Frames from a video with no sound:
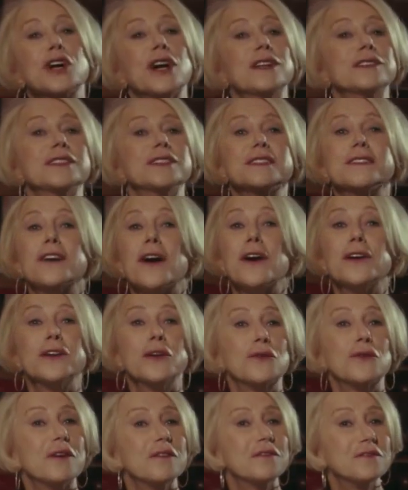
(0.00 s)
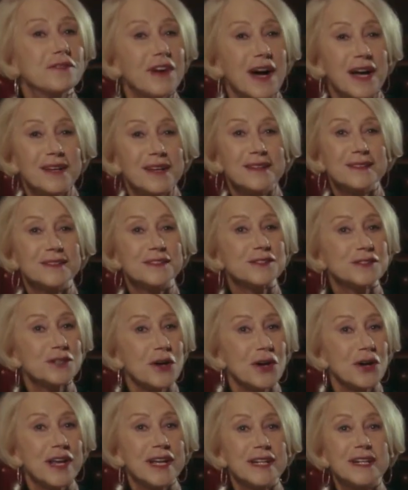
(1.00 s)
Mirren and Budweiser team up
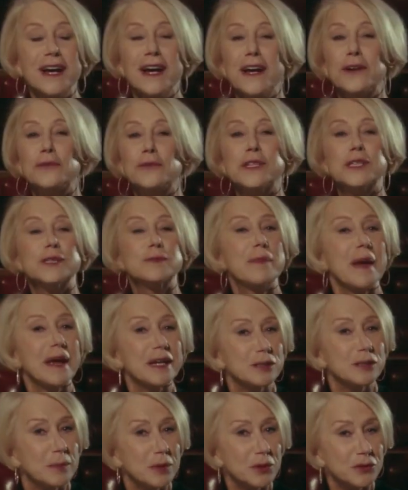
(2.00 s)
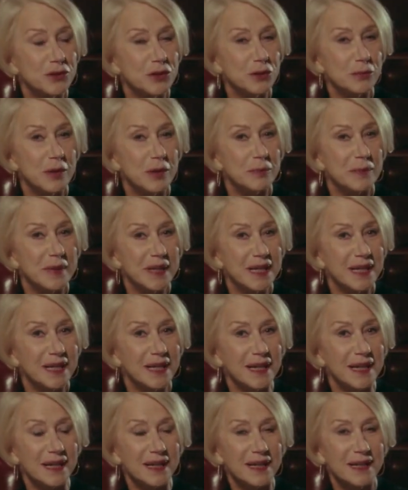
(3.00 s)
for a harsh ad to remind
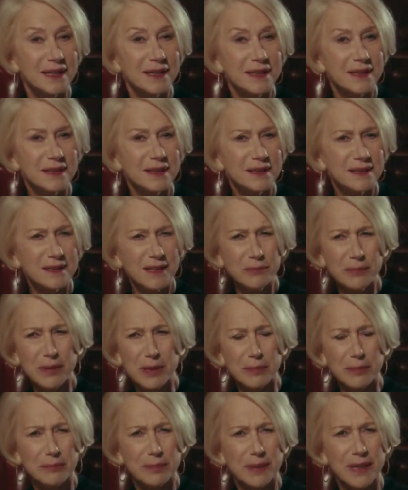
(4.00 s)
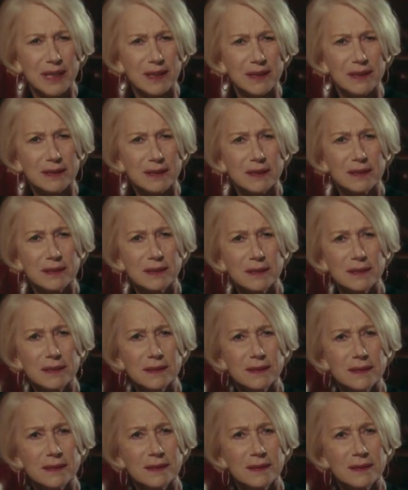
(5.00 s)
everyone drunk driving is stupid.